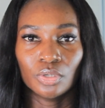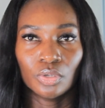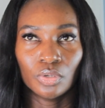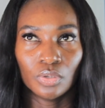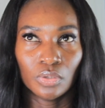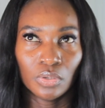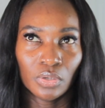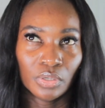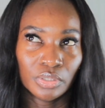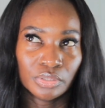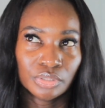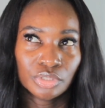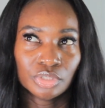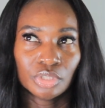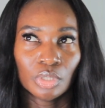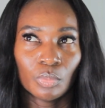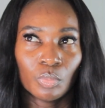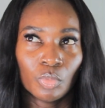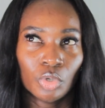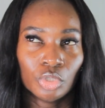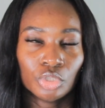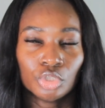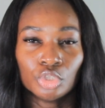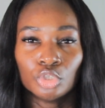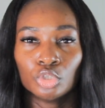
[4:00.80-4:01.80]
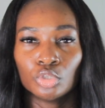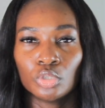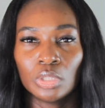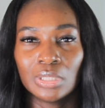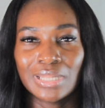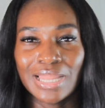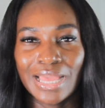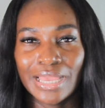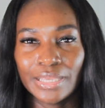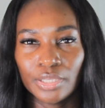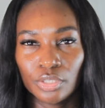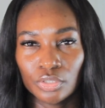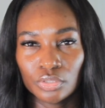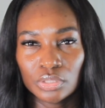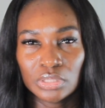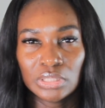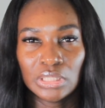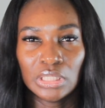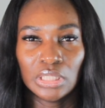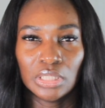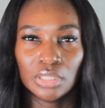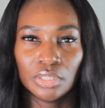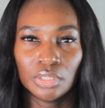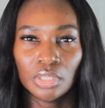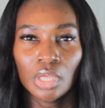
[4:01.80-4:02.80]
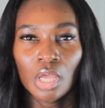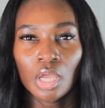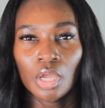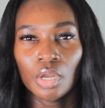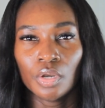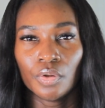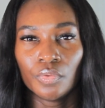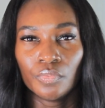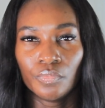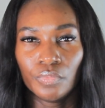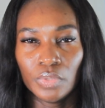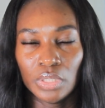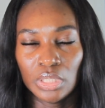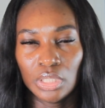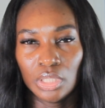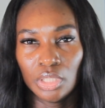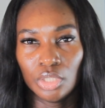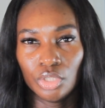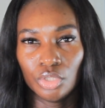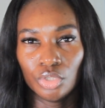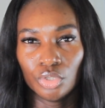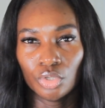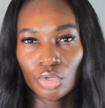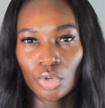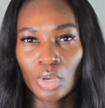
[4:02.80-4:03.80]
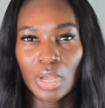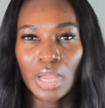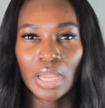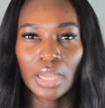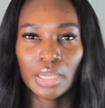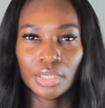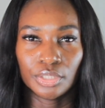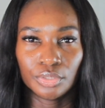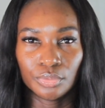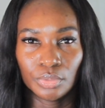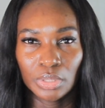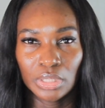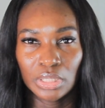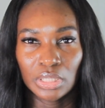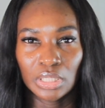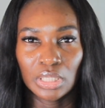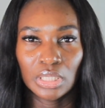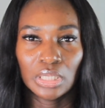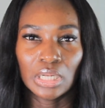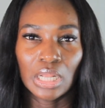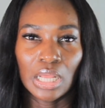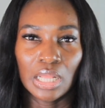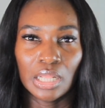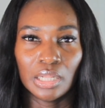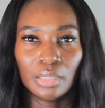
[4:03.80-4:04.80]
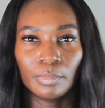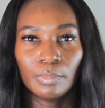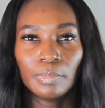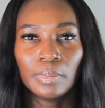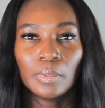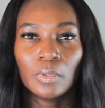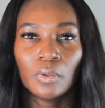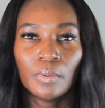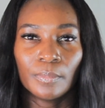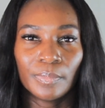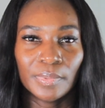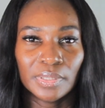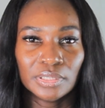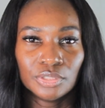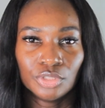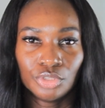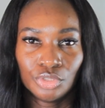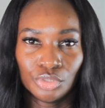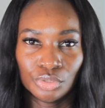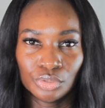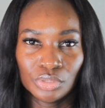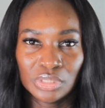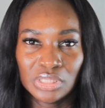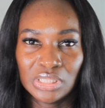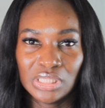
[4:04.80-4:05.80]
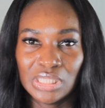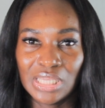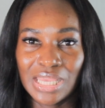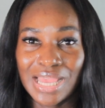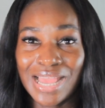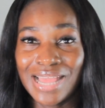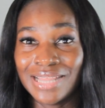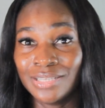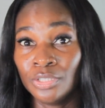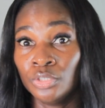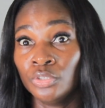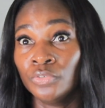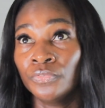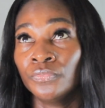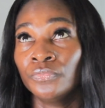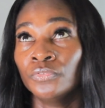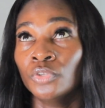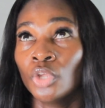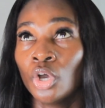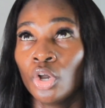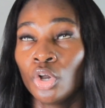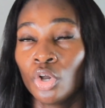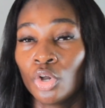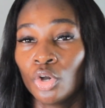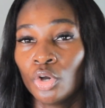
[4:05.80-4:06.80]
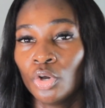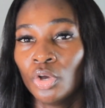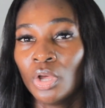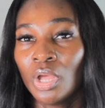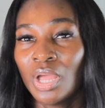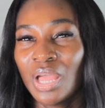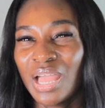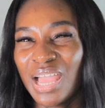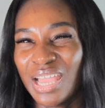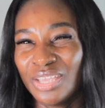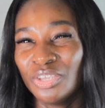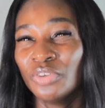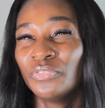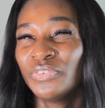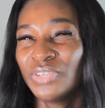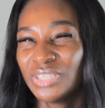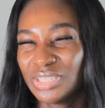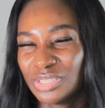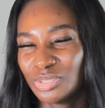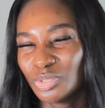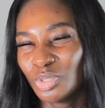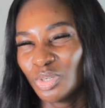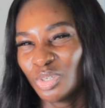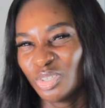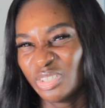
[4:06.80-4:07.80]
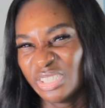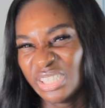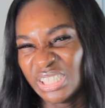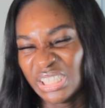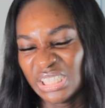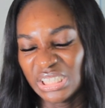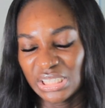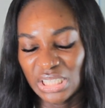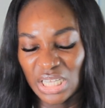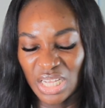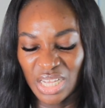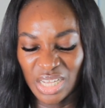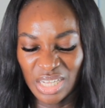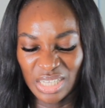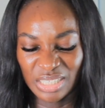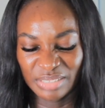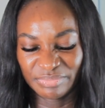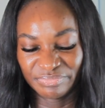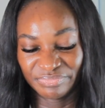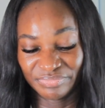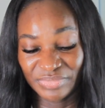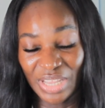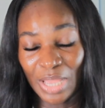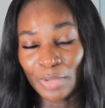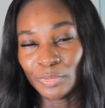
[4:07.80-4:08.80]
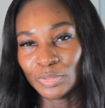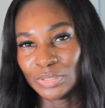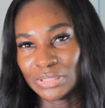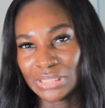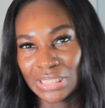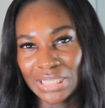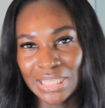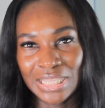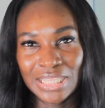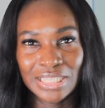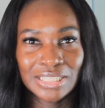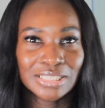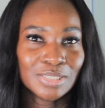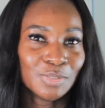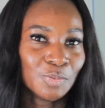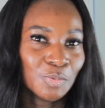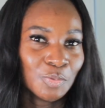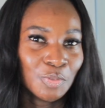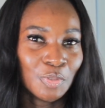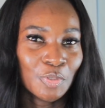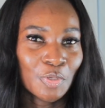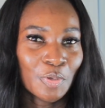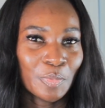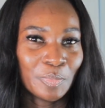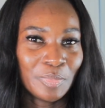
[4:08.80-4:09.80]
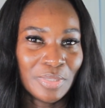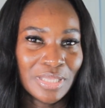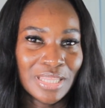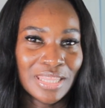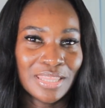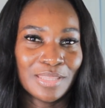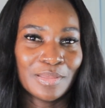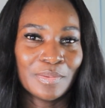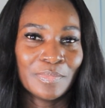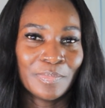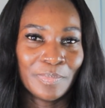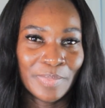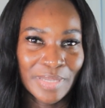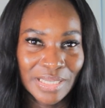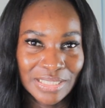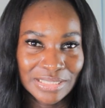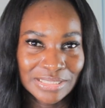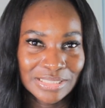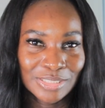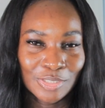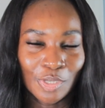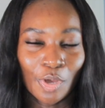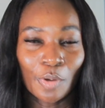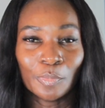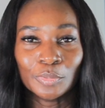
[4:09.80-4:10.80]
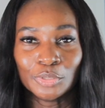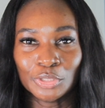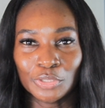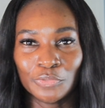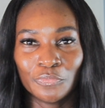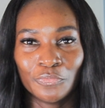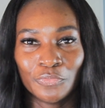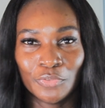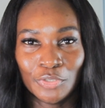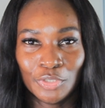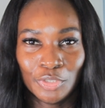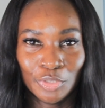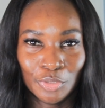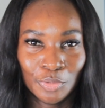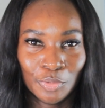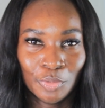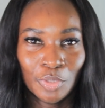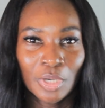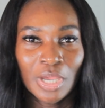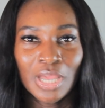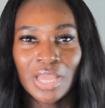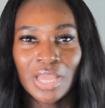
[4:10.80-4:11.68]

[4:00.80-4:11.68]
or somewhat you like your skin really hydrated and plump and juicy, and your face is not oily, I would say this would not be the best option for you.